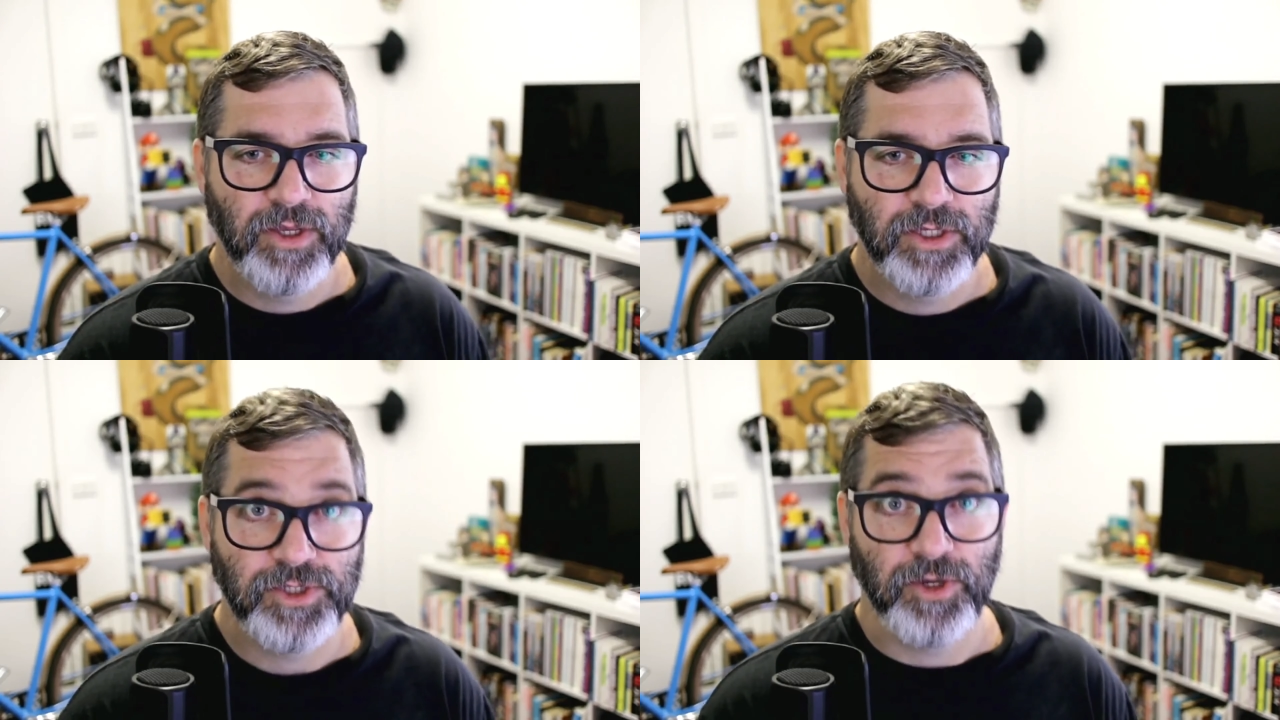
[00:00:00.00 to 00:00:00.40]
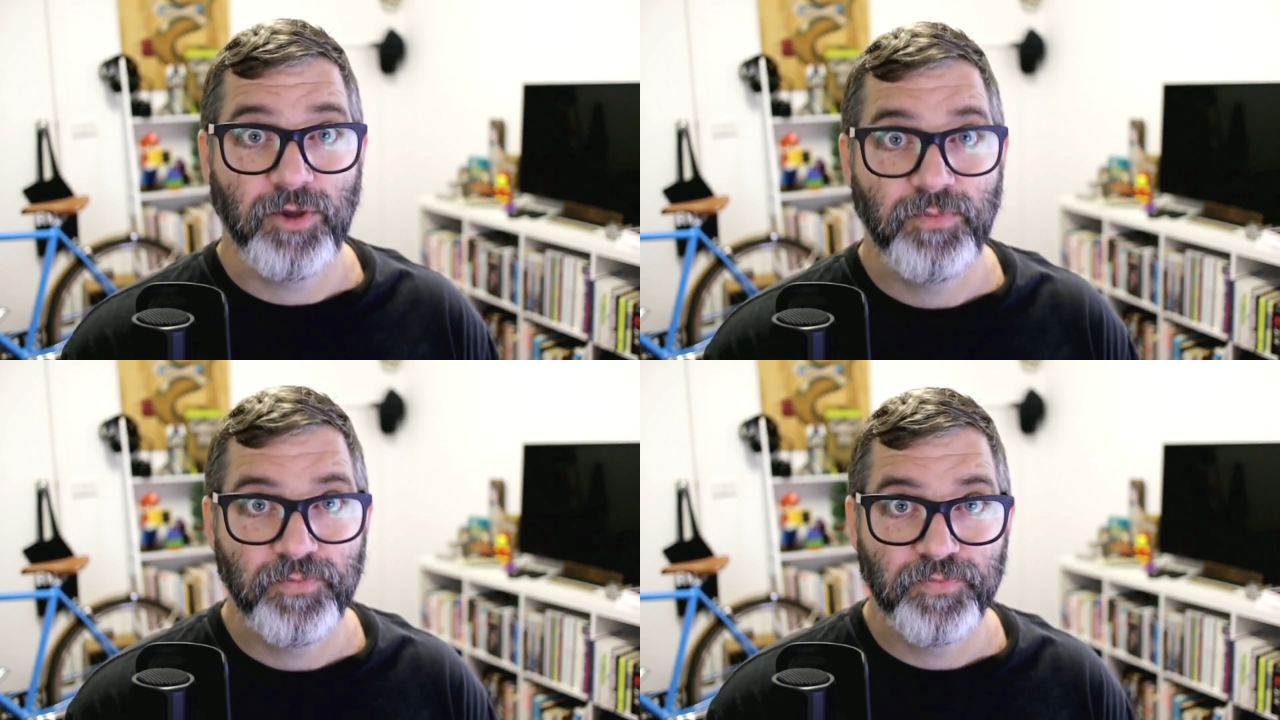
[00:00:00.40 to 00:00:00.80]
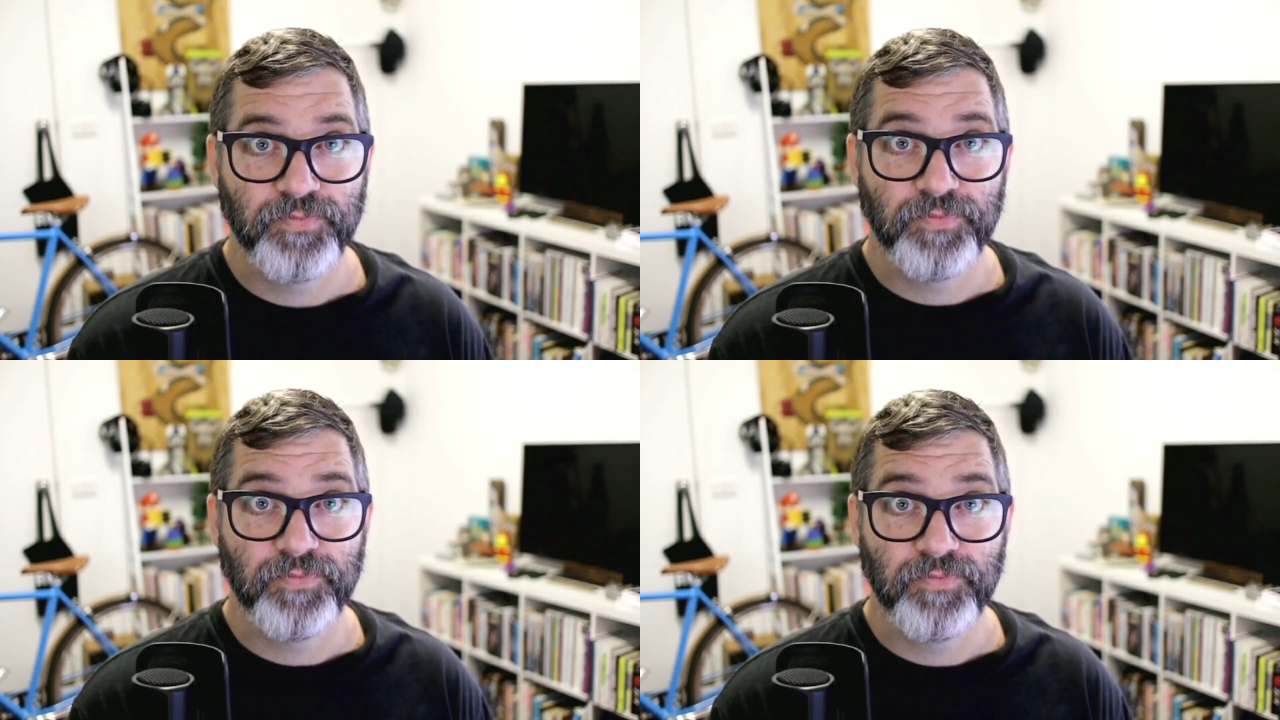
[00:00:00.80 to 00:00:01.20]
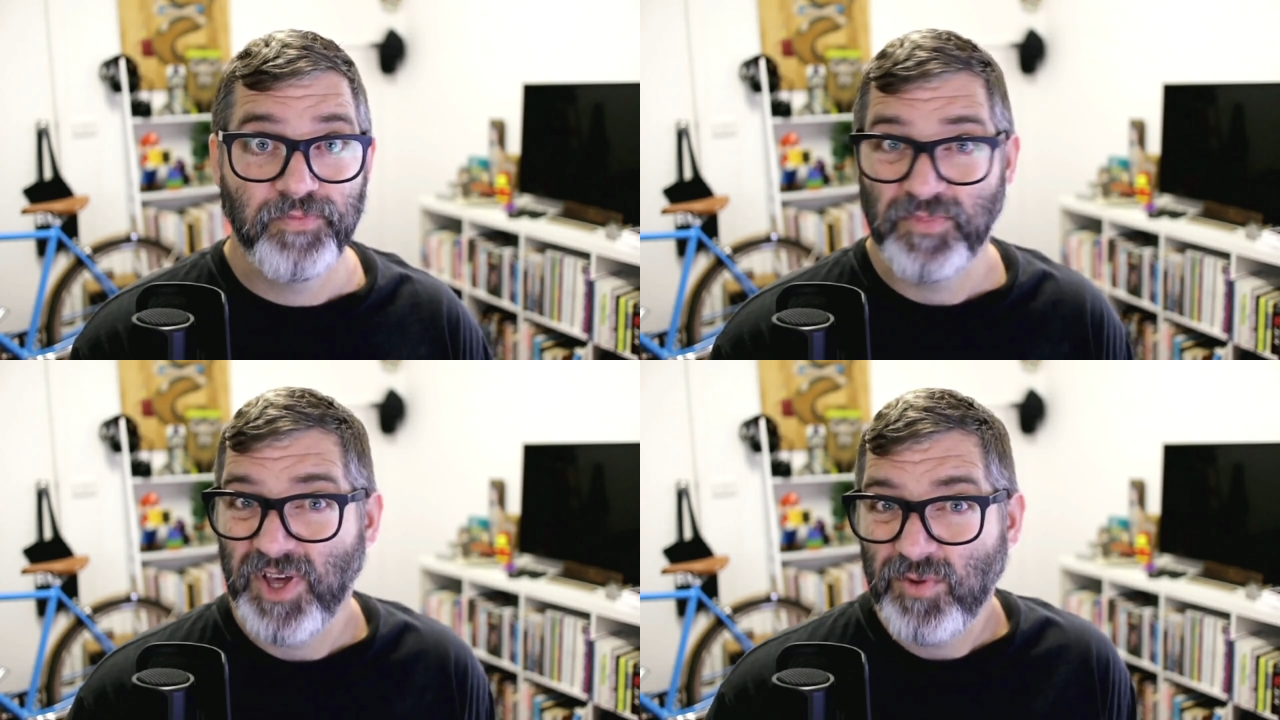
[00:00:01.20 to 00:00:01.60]
So
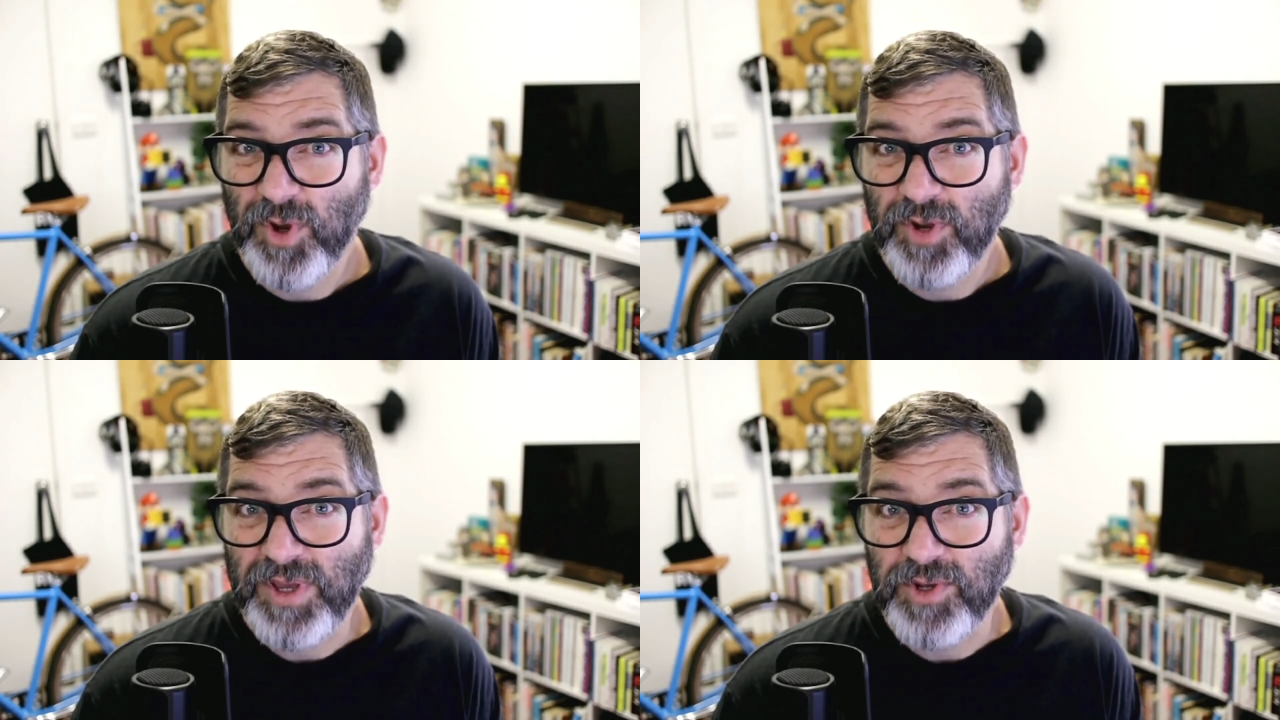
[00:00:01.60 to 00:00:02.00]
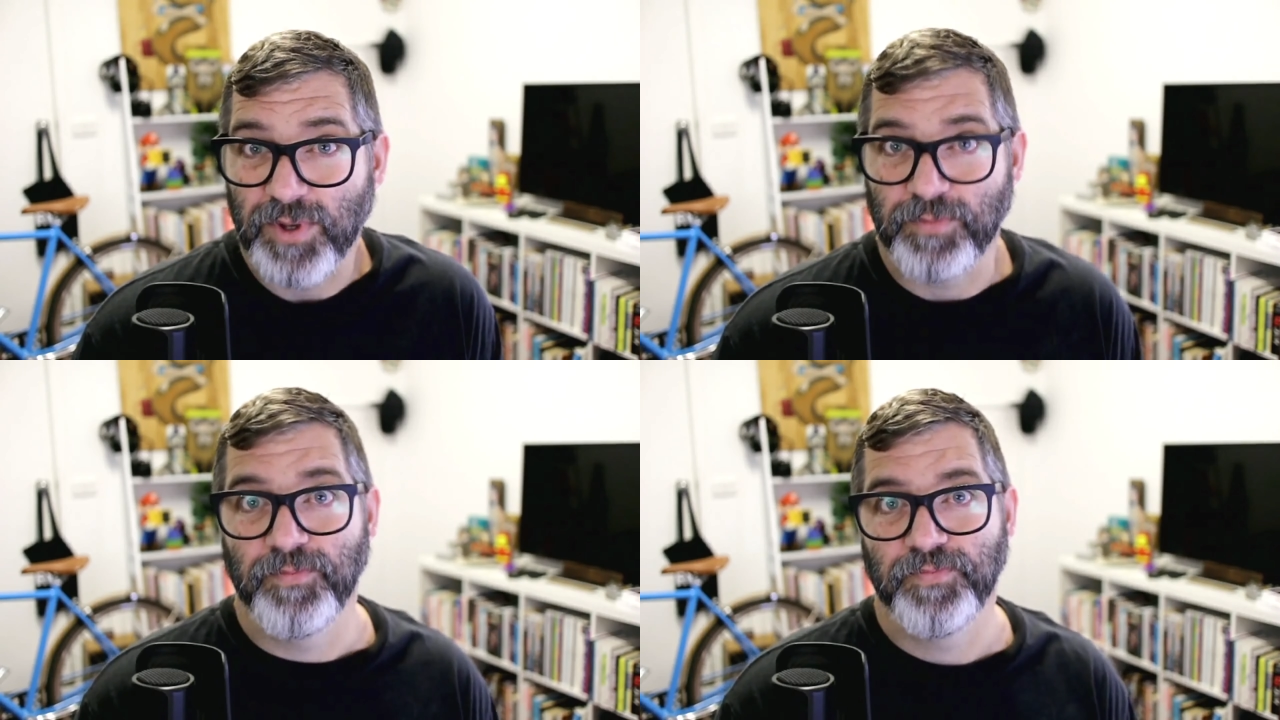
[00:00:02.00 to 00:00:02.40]
that's what we're going to be doing.